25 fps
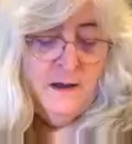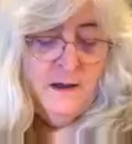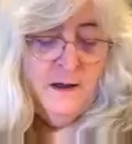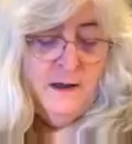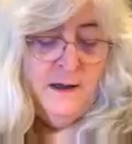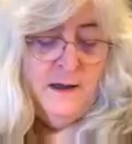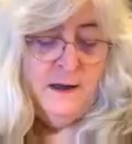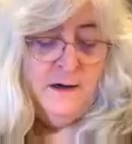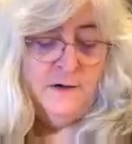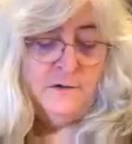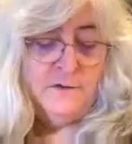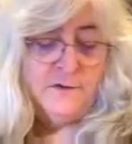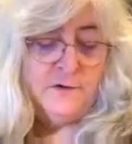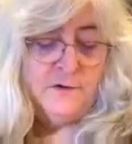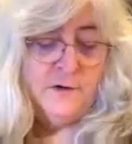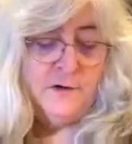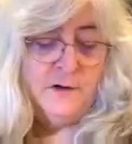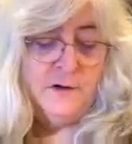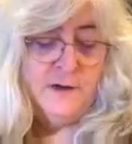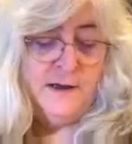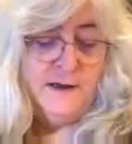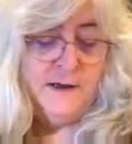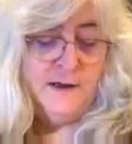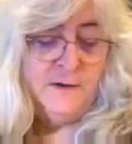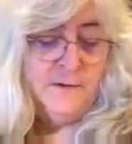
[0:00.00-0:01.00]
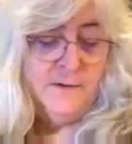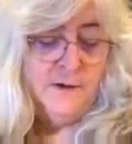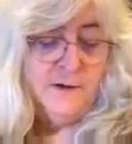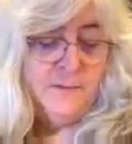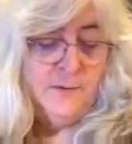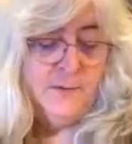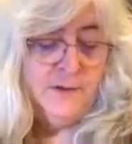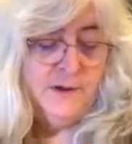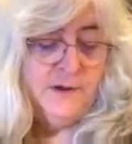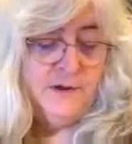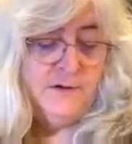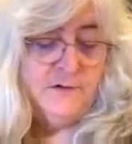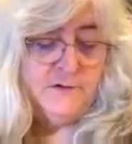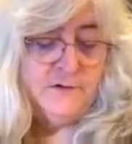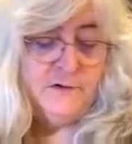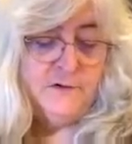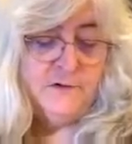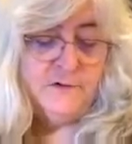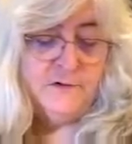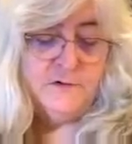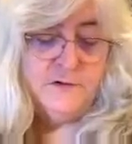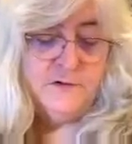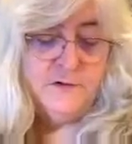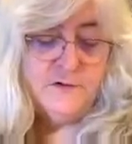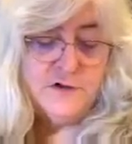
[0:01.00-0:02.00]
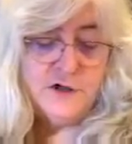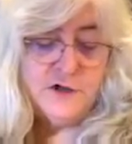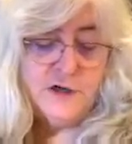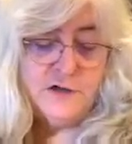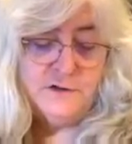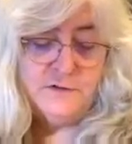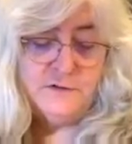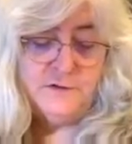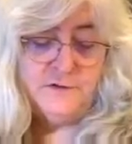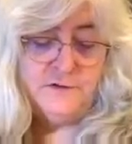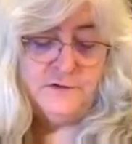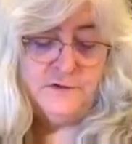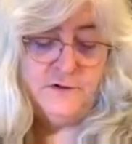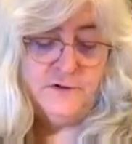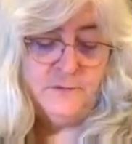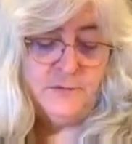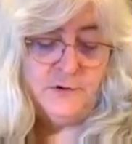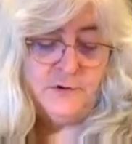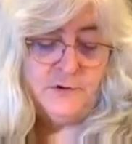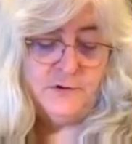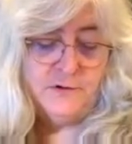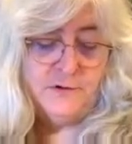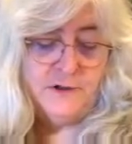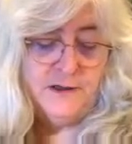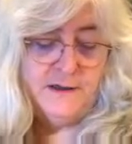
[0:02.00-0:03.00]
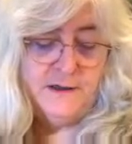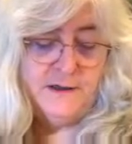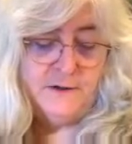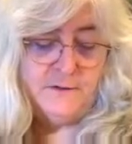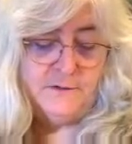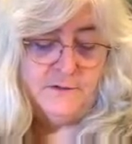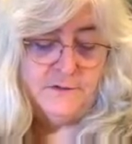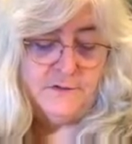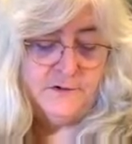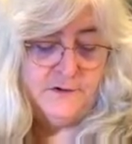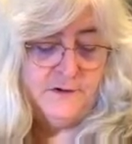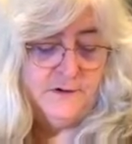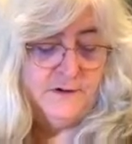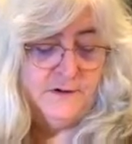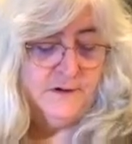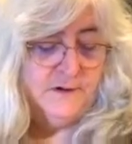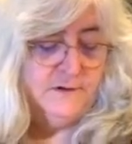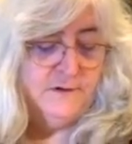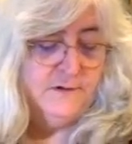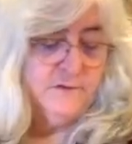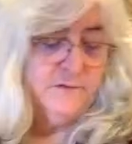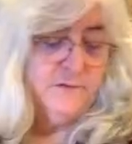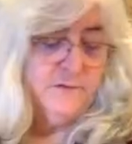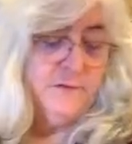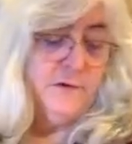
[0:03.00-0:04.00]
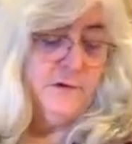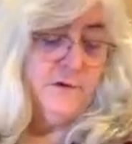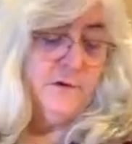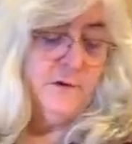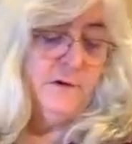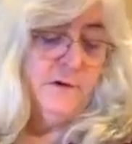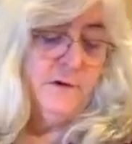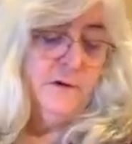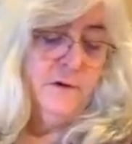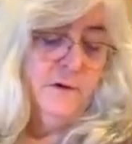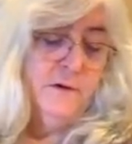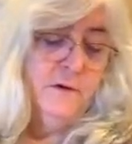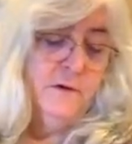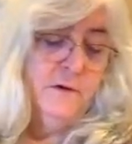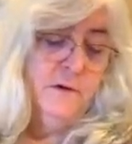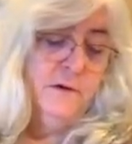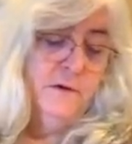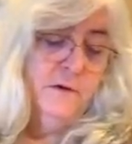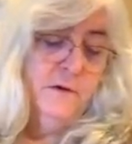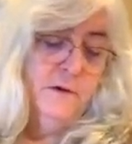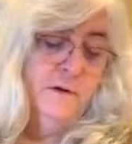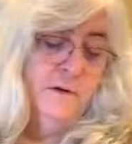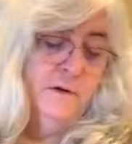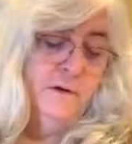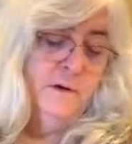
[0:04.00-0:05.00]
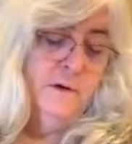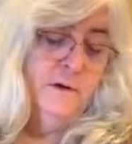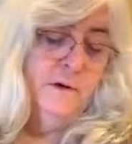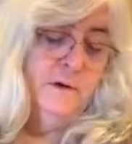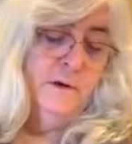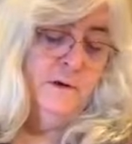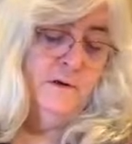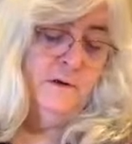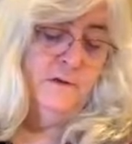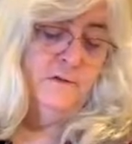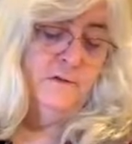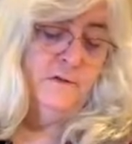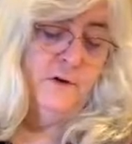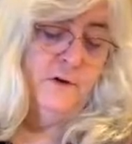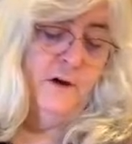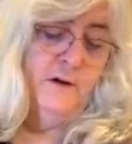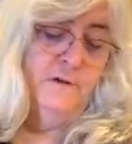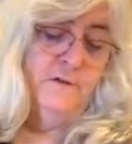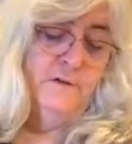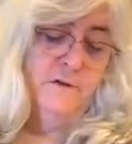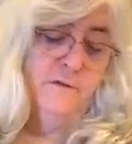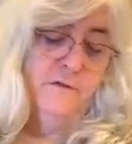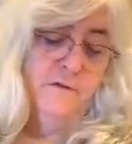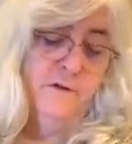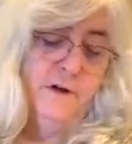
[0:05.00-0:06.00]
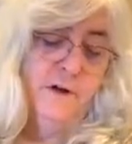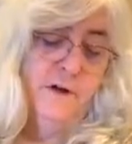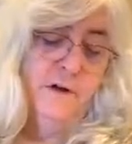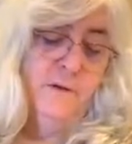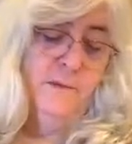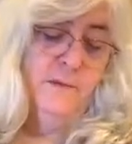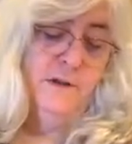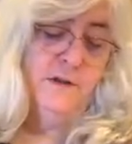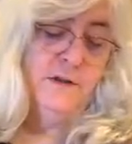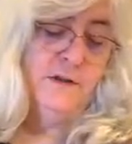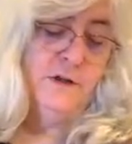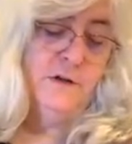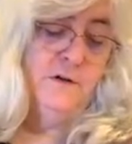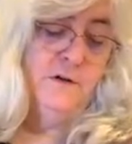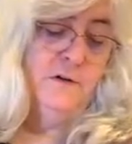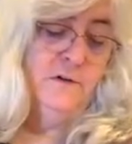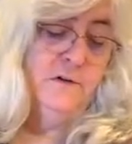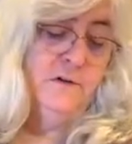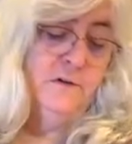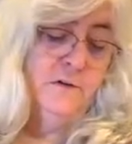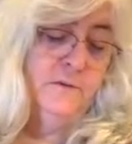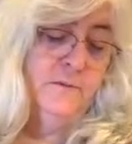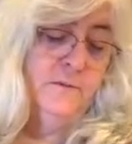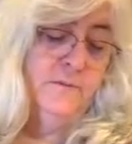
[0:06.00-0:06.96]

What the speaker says: Here's our layering pieces. A generous number of layers in this for the size of the images.